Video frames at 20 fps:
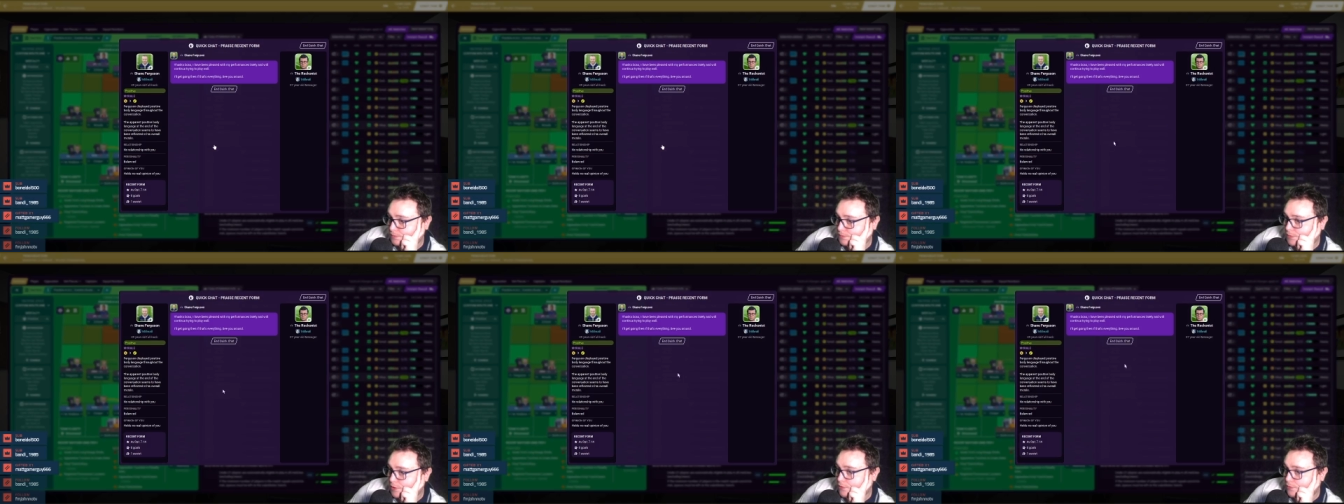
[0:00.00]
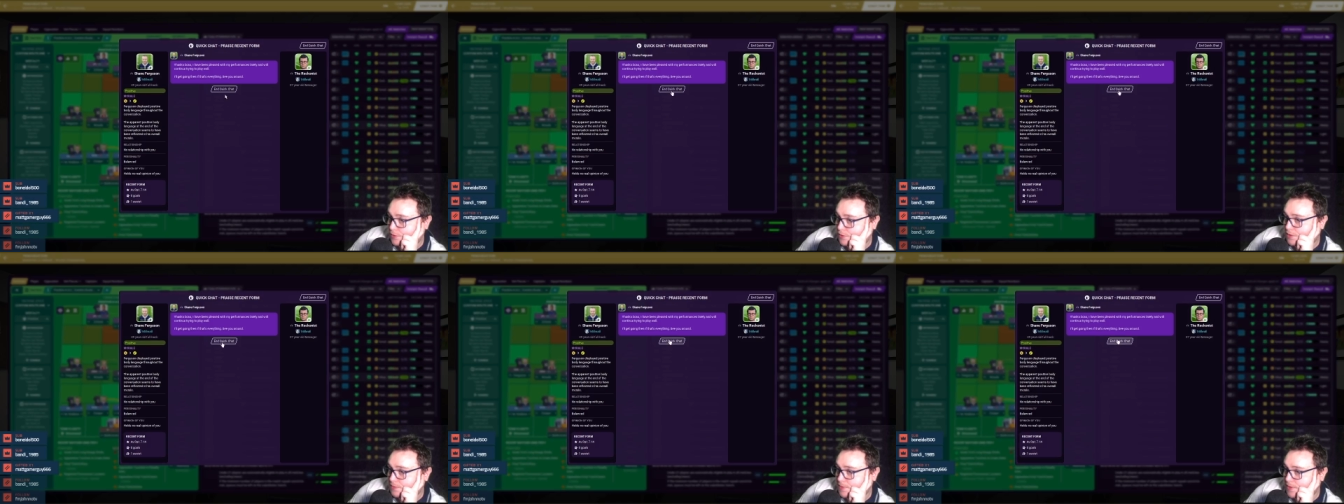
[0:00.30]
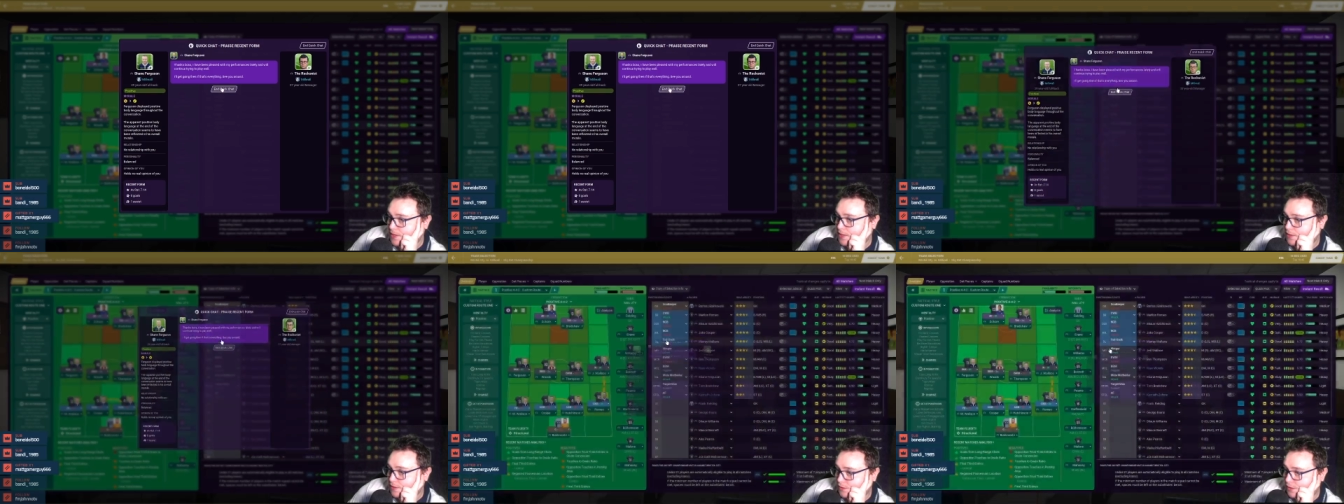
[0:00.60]
Your form's
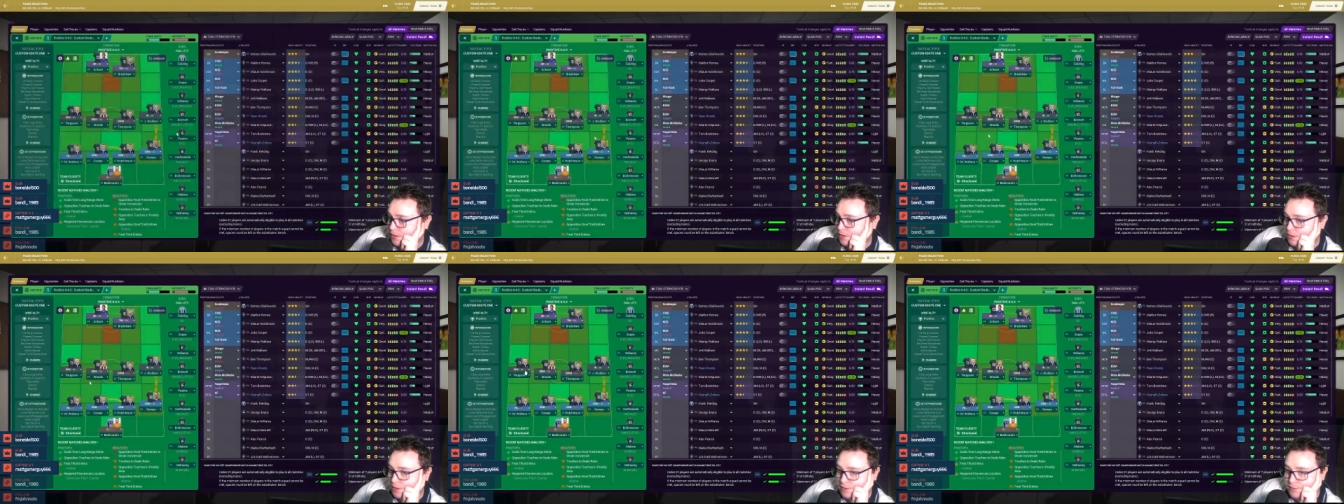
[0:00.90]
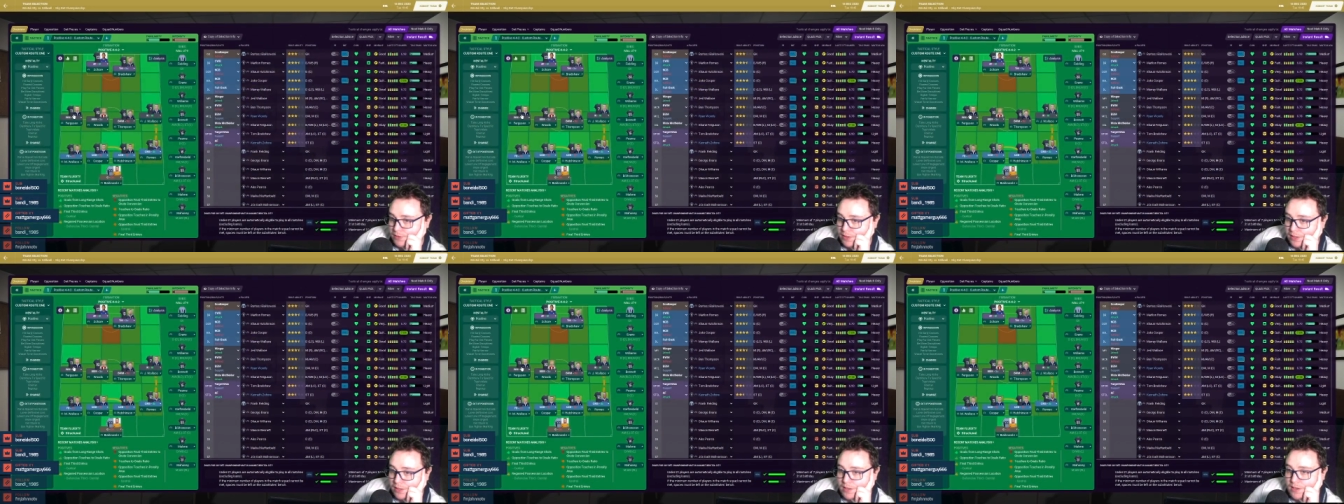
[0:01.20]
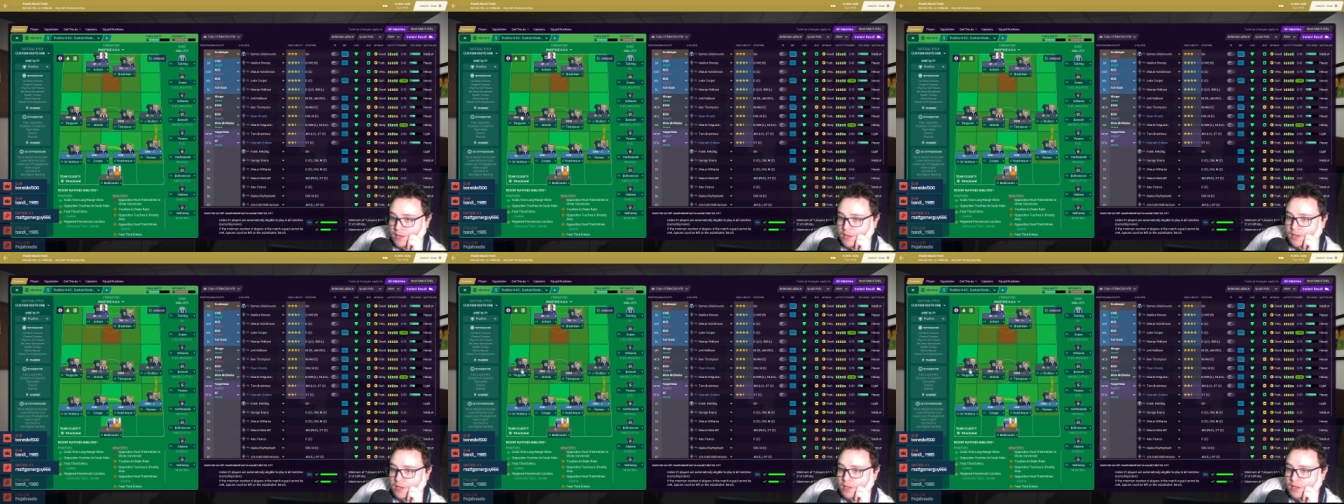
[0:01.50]
been excellent. Lovely.
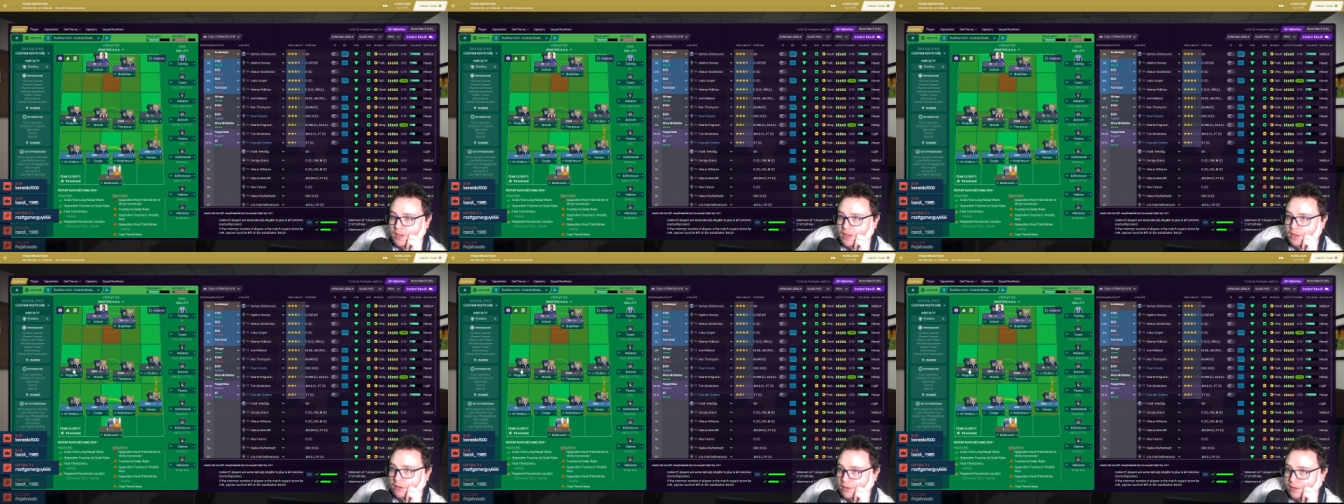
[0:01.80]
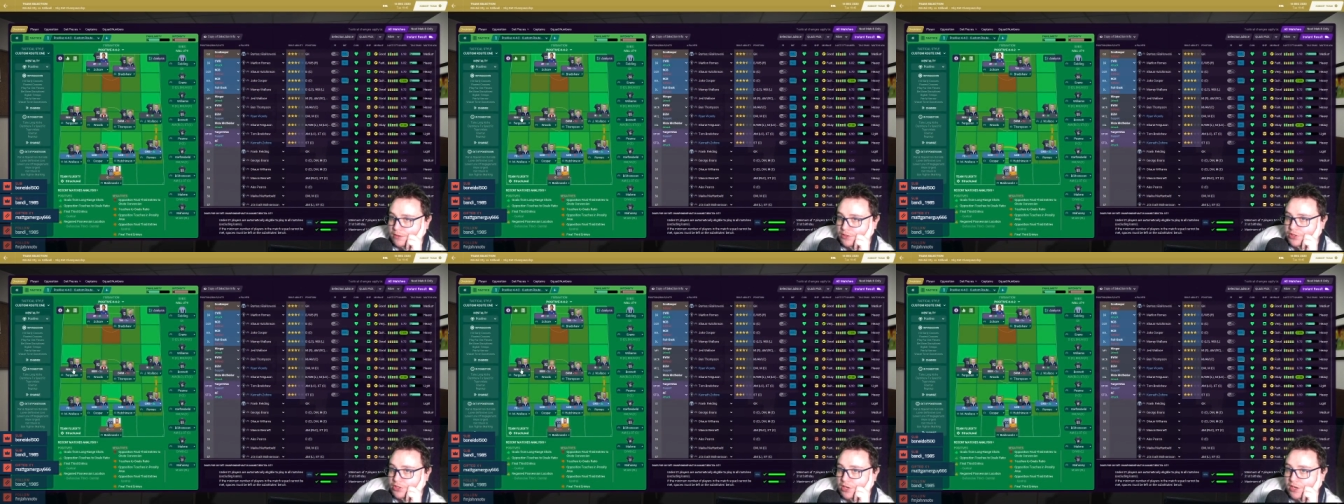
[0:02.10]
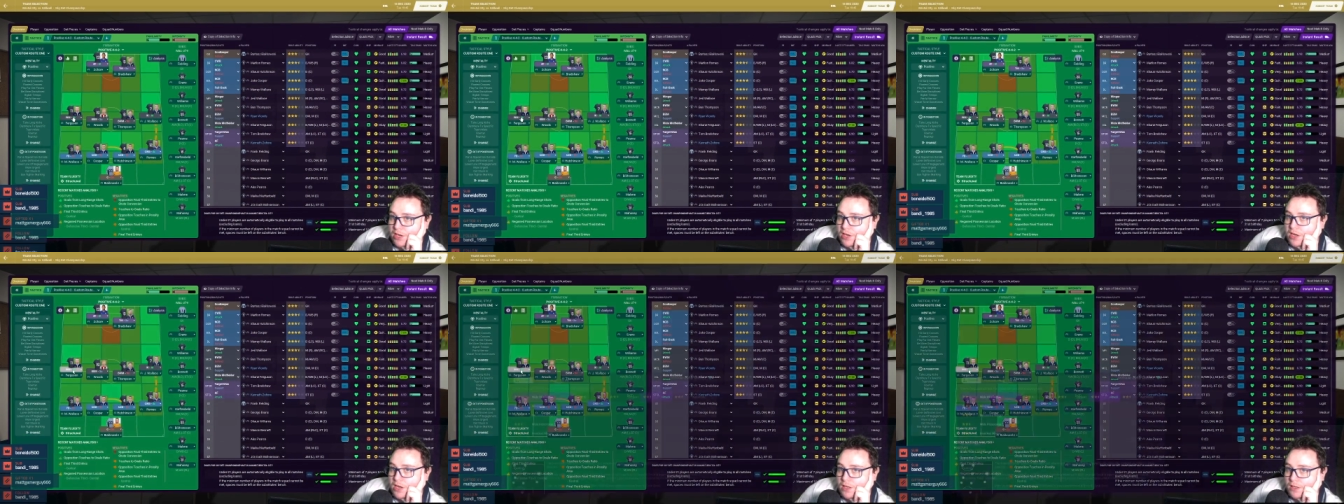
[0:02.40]
All right,
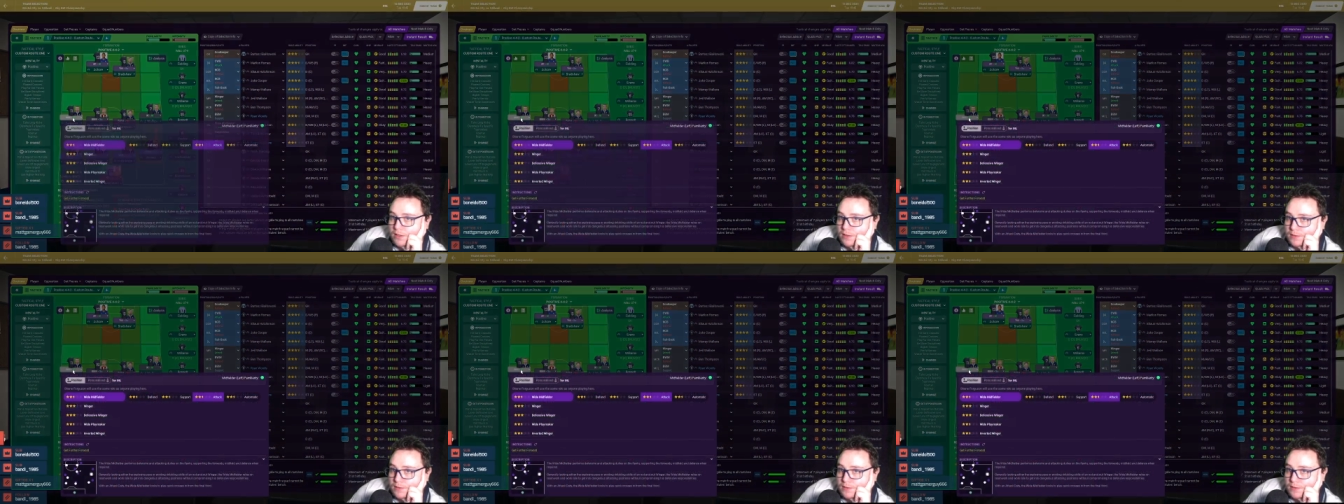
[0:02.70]
Shane.